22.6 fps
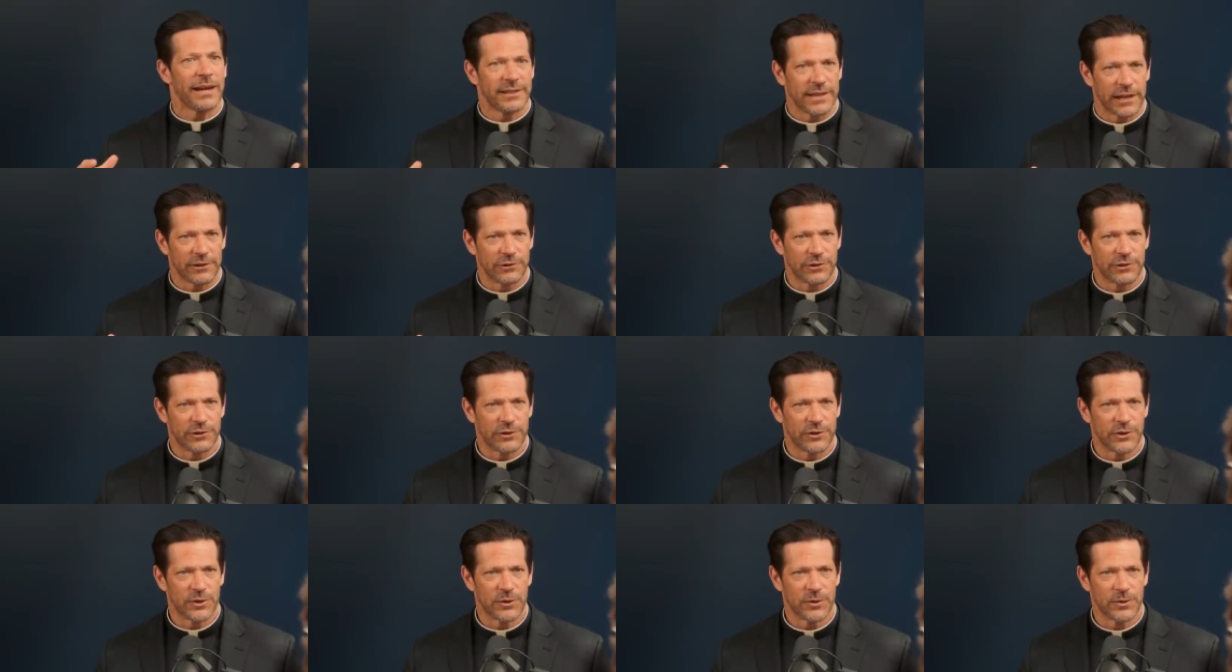attention
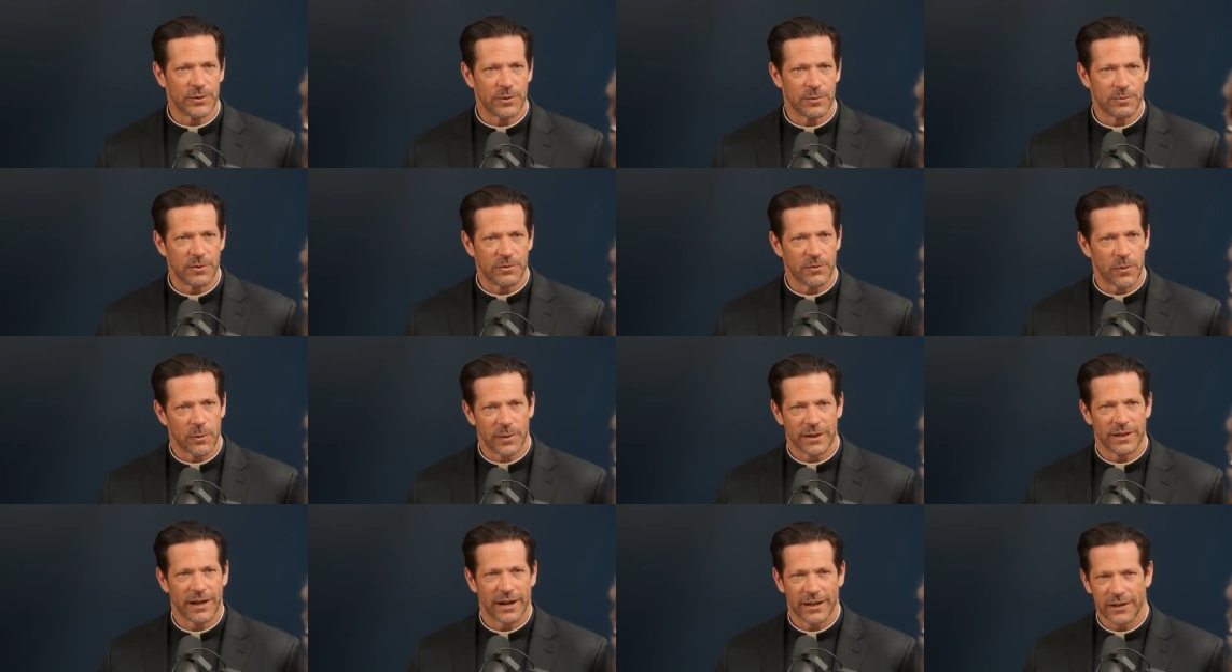to before
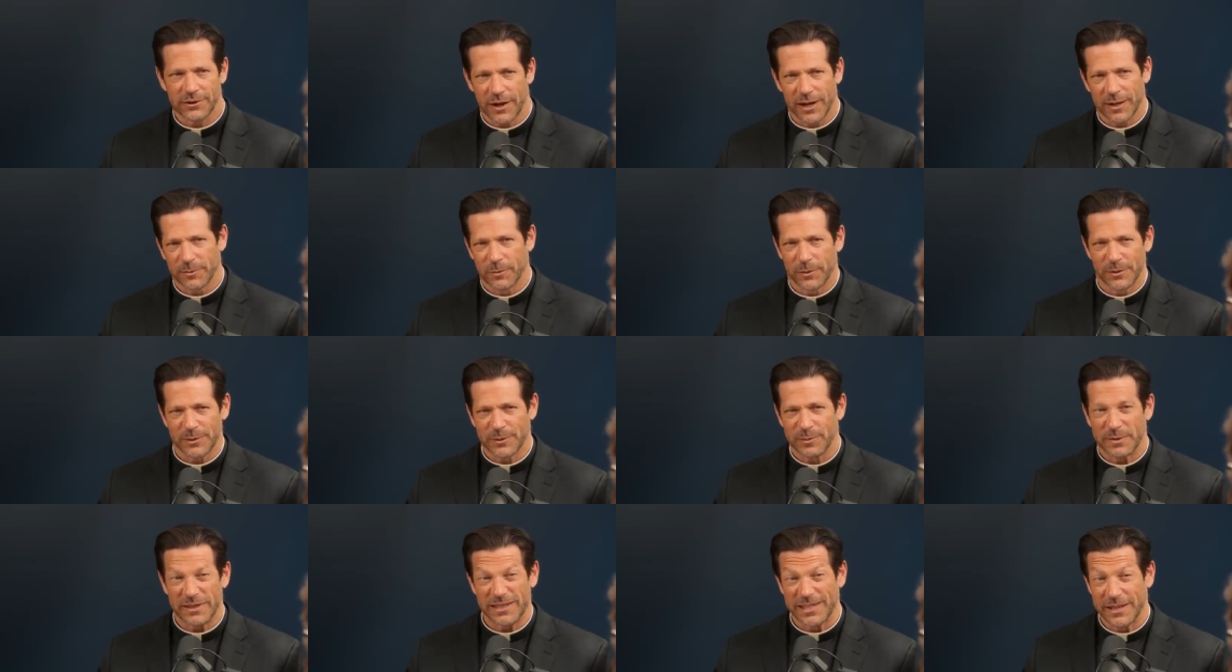we kind of talk more
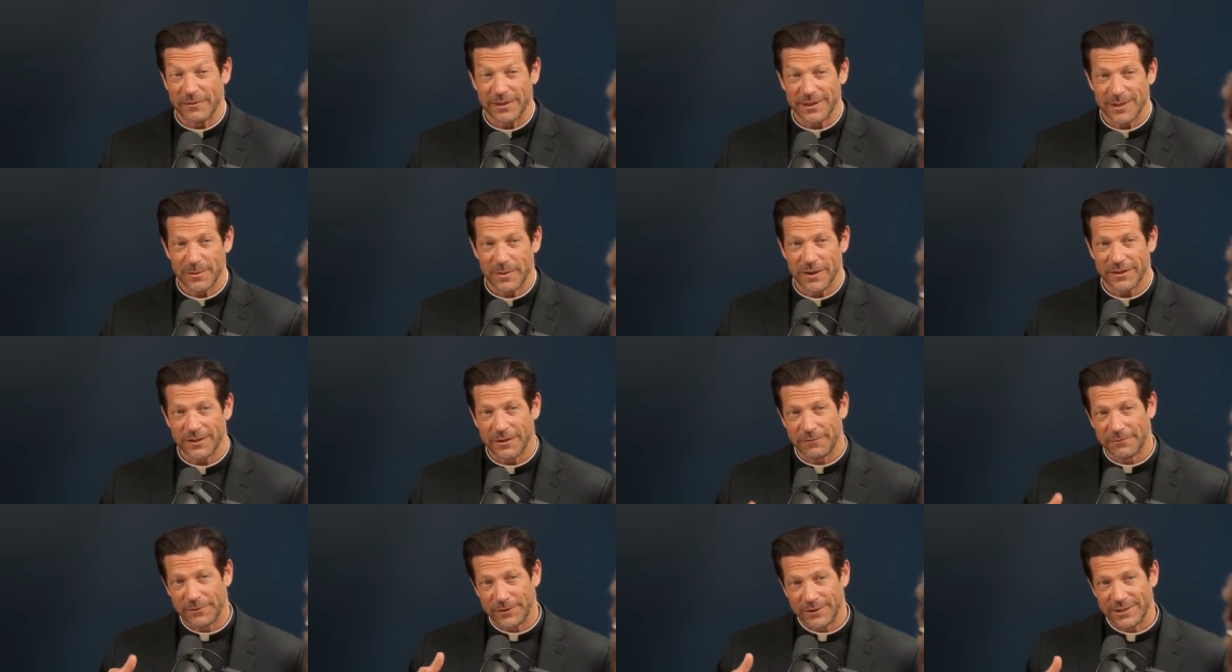specifics about
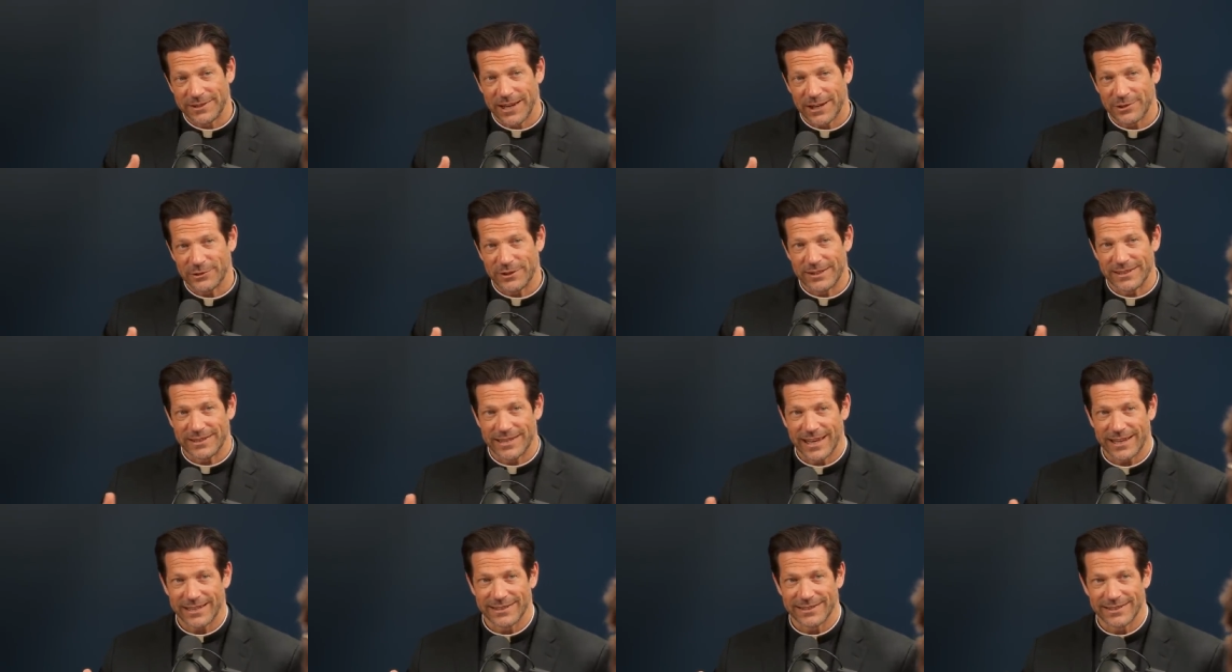the first section and
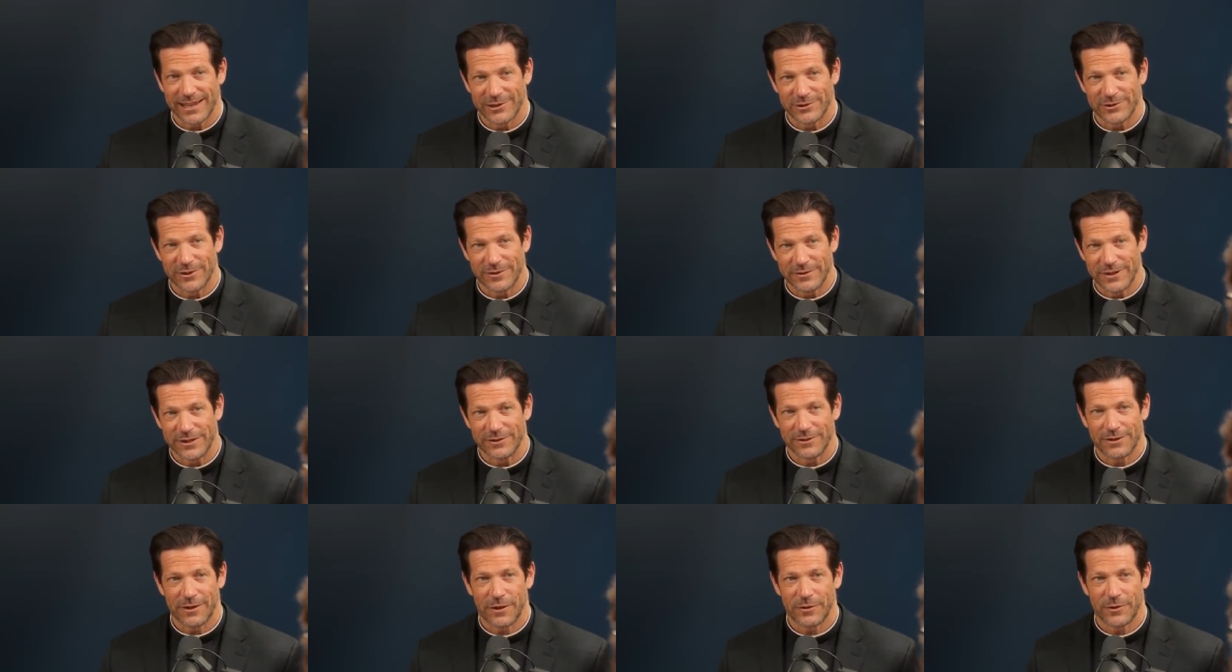second section of
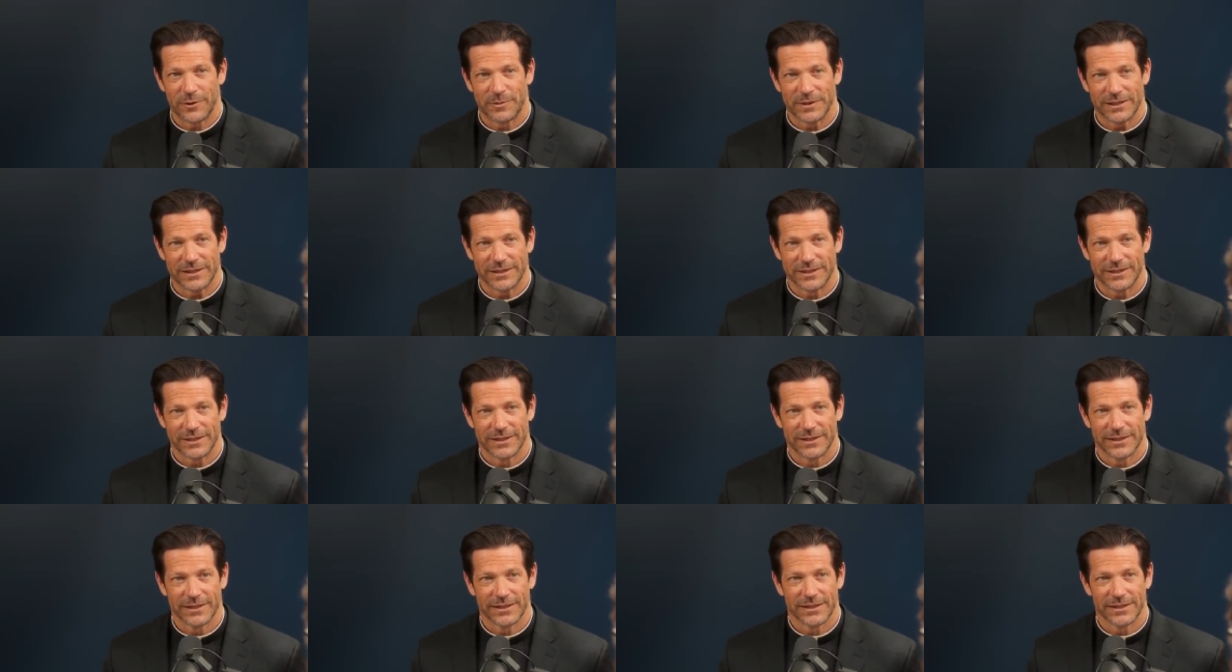this third pillar?